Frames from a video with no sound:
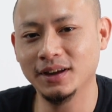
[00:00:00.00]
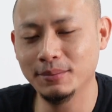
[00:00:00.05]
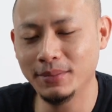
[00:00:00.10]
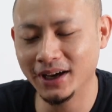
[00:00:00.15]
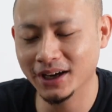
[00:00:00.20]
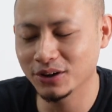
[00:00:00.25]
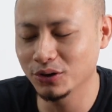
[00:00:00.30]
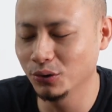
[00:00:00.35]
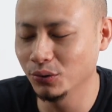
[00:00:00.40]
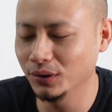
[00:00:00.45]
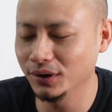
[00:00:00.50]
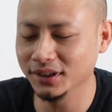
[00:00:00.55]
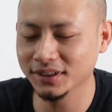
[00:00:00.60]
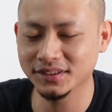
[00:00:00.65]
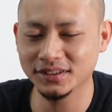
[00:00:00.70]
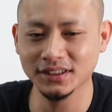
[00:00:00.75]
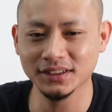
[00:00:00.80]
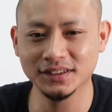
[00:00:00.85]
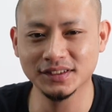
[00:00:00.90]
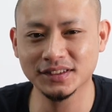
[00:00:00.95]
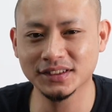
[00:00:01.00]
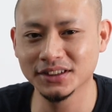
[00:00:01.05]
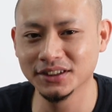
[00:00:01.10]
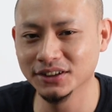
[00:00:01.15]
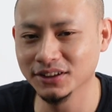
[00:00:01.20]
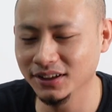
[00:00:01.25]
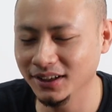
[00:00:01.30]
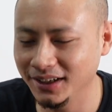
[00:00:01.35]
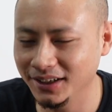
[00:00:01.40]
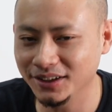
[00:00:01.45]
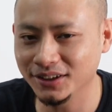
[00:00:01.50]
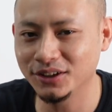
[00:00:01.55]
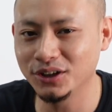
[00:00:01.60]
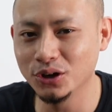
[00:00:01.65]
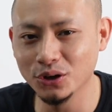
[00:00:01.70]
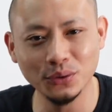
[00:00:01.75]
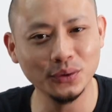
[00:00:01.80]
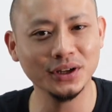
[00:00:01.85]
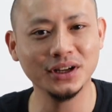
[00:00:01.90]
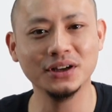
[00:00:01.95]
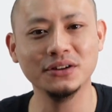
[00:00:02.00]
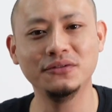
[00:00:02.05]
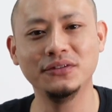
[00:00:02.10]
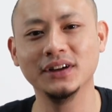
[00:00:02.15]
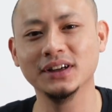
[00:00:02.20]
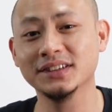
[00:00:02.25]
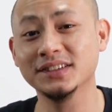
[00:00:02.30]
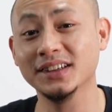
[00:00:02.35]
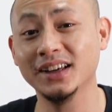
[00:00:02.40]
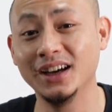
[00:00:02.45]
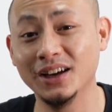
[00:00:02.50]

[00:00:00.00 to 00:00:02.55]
macOS is still intuitive as